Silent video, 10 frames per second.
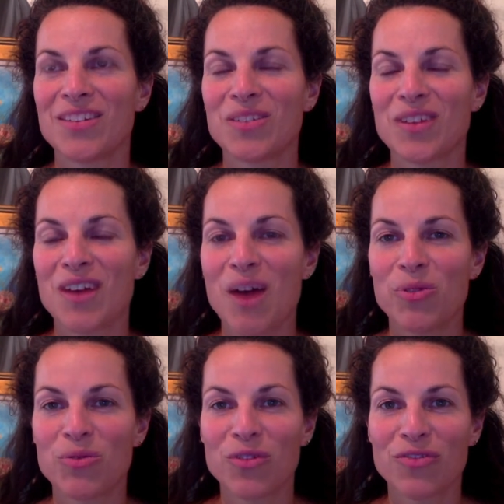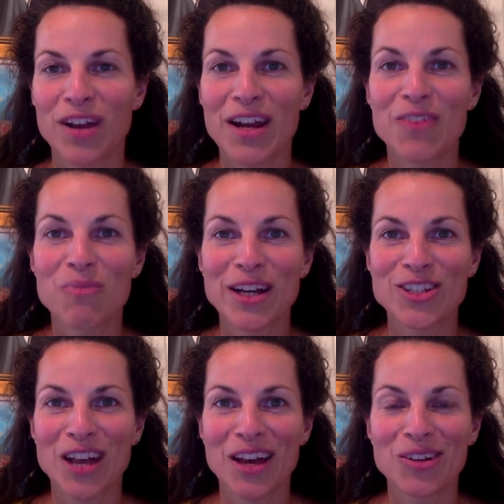the common refrain of my
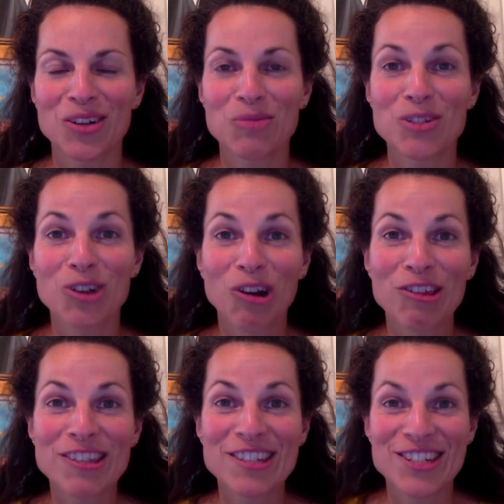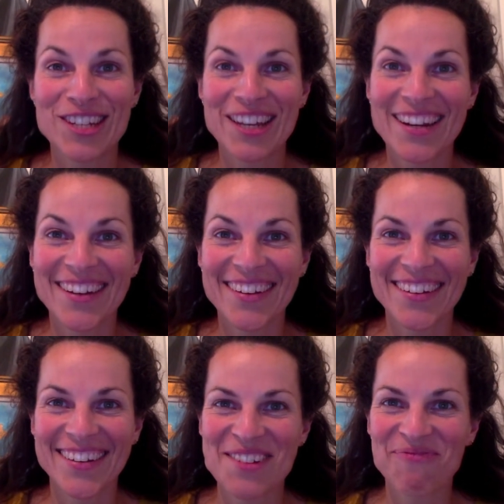childhood was "Earth to Shannon,"
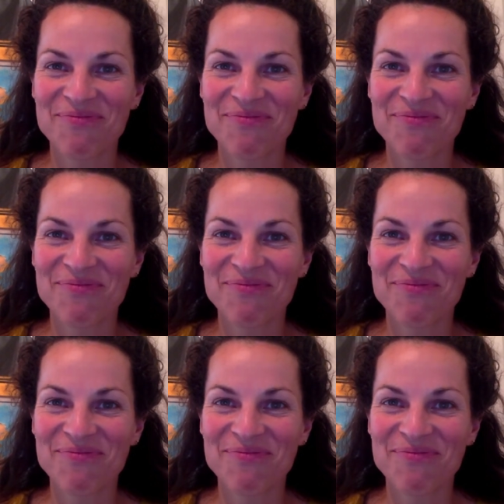you know.